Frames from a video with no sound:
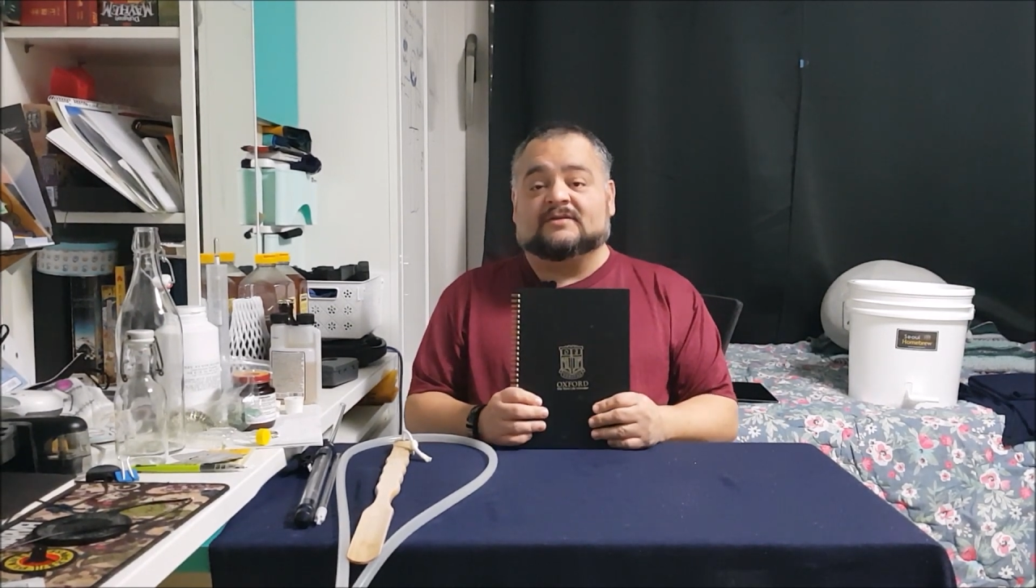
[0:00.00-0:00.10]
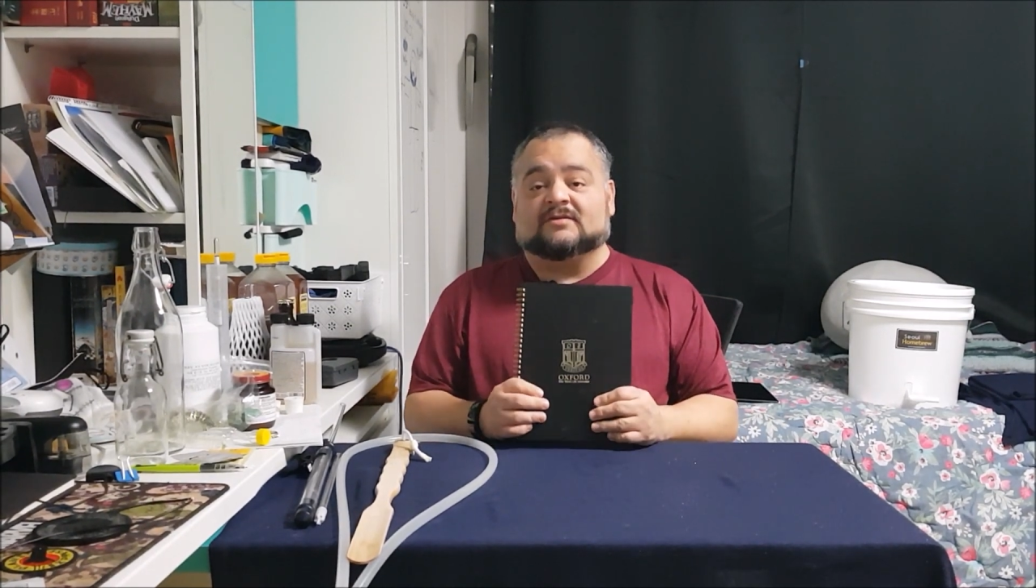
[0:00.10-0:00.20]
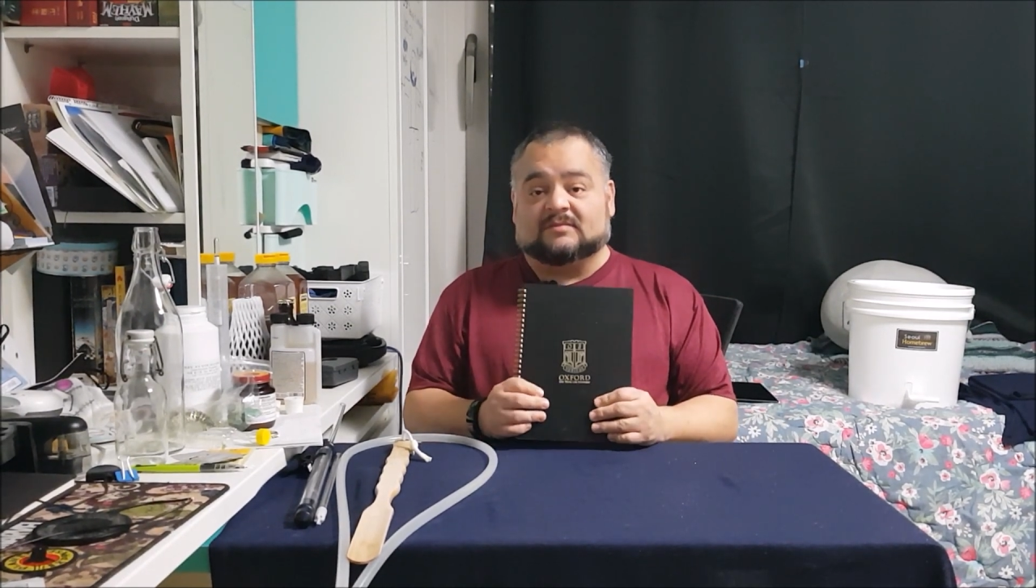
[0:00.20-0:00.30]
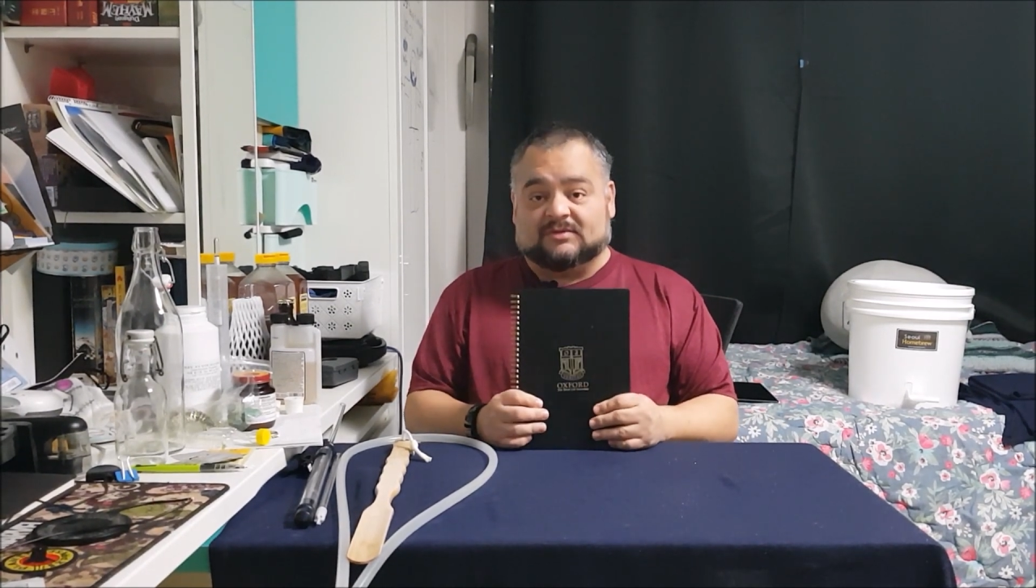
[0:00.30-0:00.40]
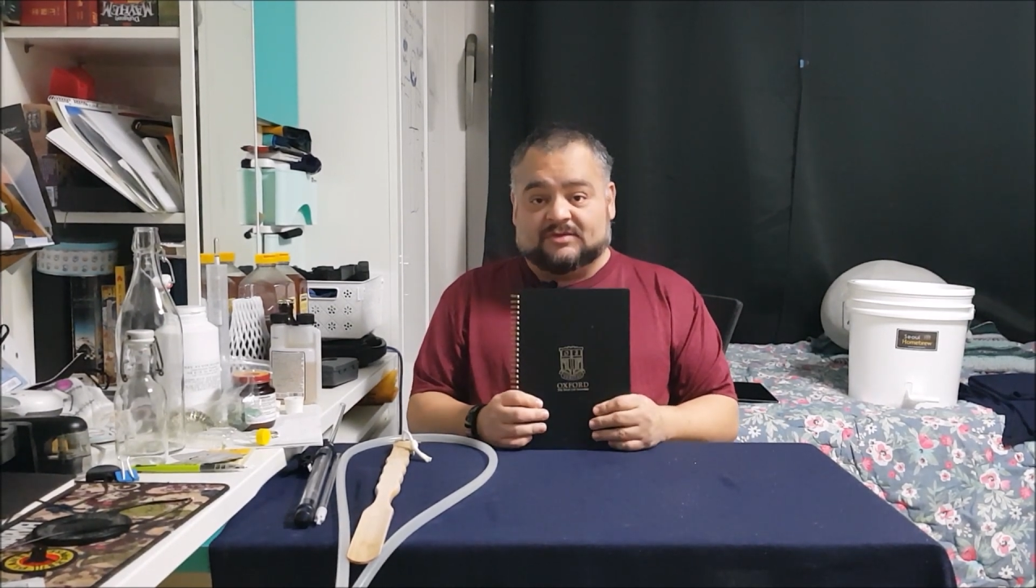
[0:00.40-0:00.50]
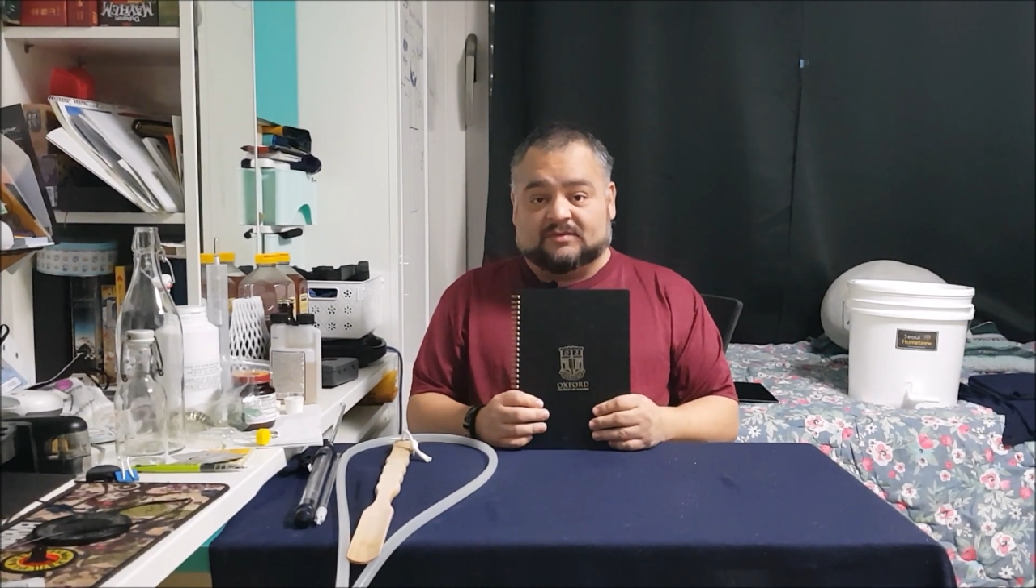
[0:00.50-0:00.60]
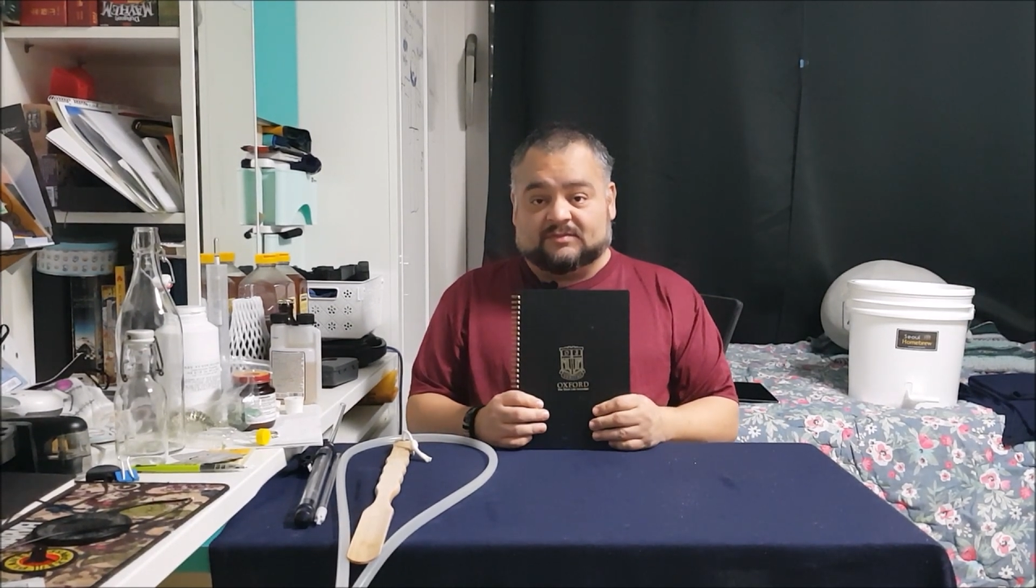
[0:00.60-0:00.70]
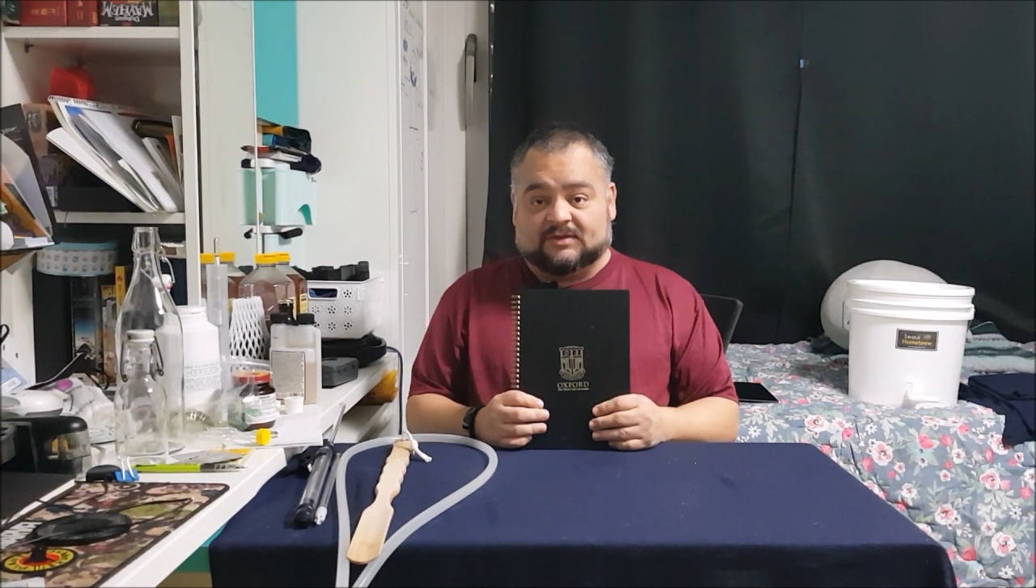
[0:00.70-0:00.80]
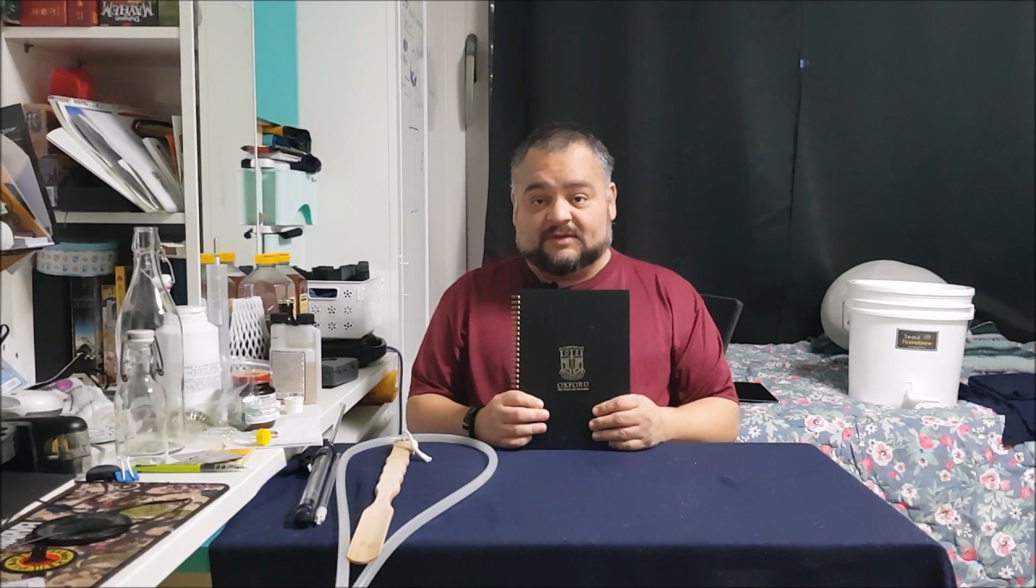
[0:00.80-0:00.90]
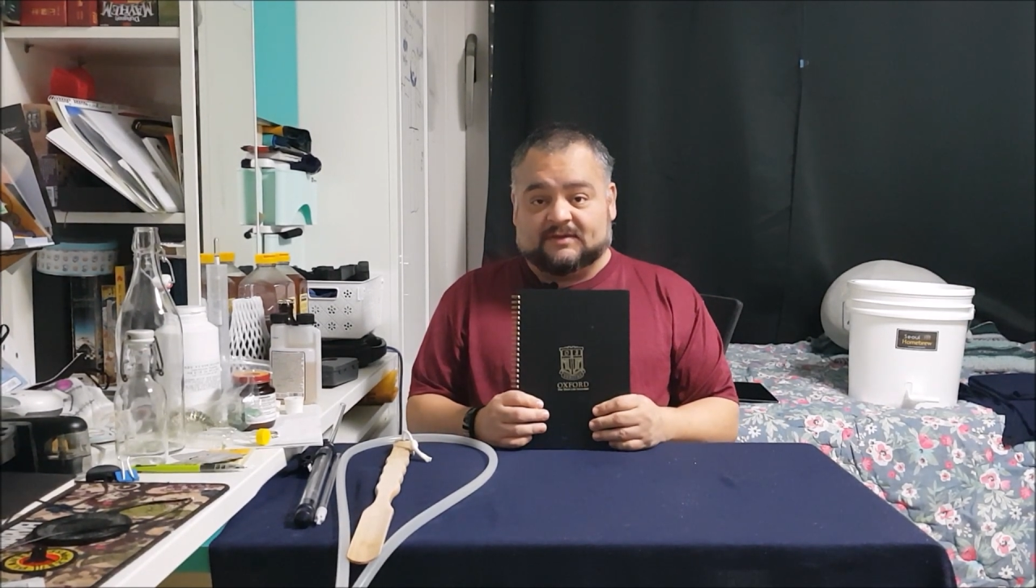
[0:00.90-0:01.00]
durable
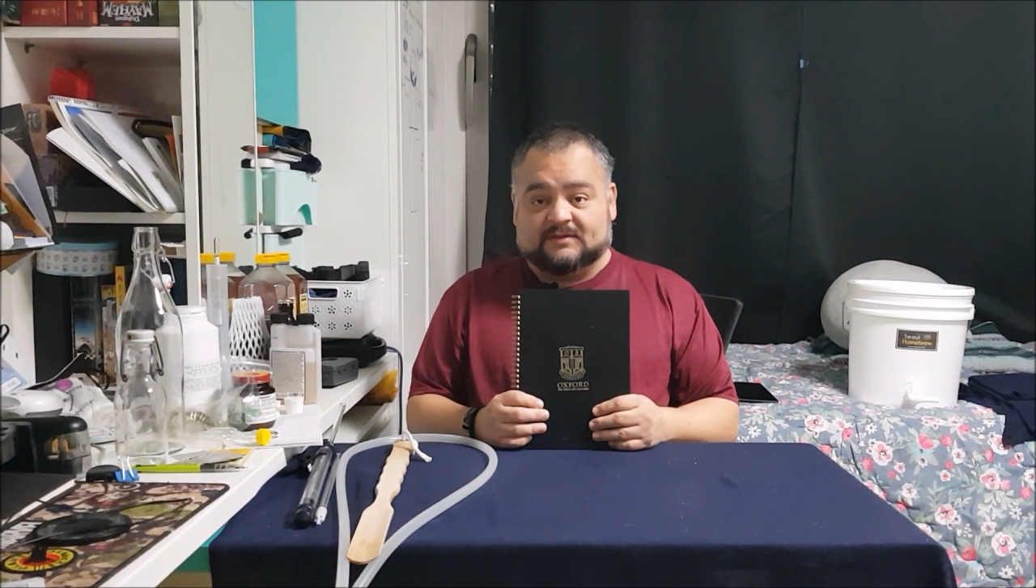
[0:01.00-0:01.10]
notebook,